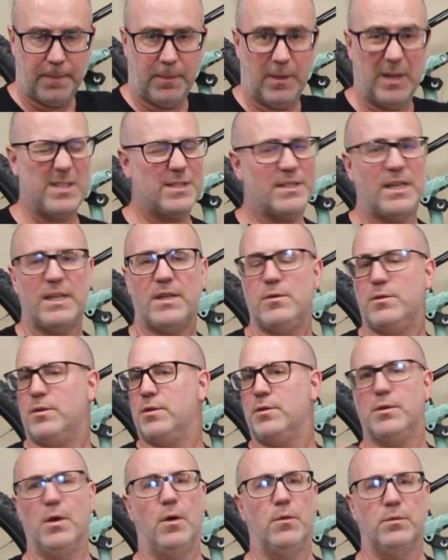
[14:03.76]
let's say you,
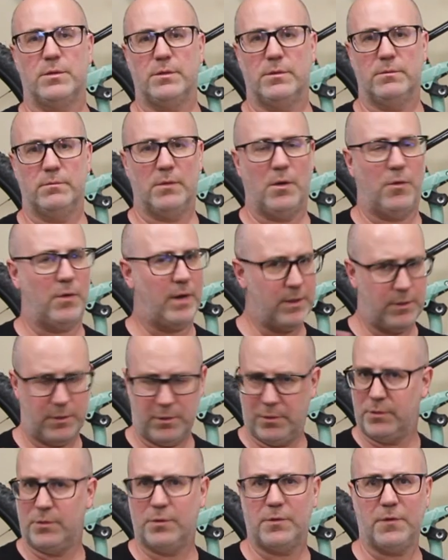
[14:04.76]
you don't, all right?
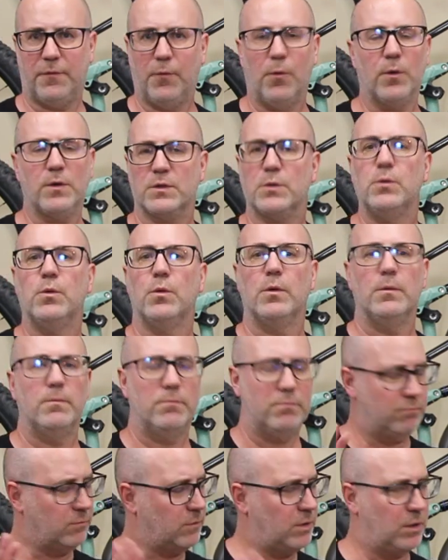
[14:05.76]
You, you, the fork's cool,
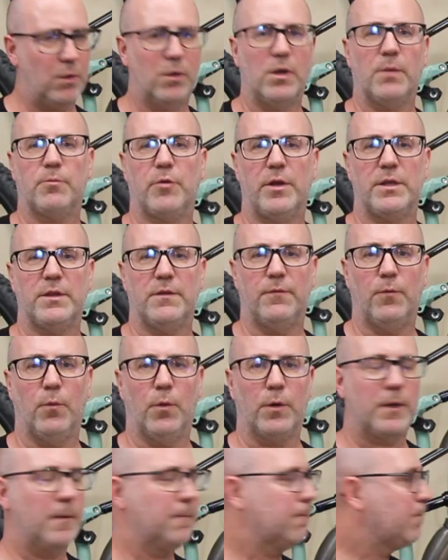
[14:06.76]
you don't upgrade the
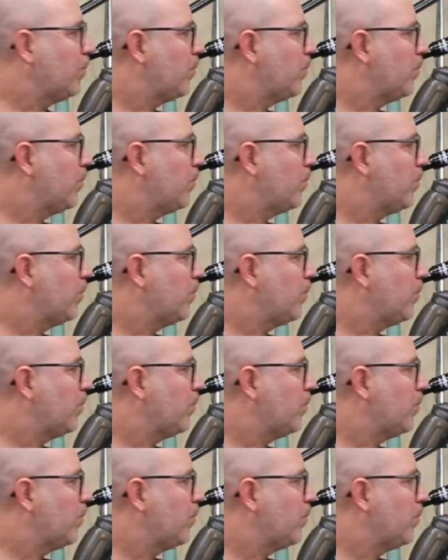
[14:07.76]
fork.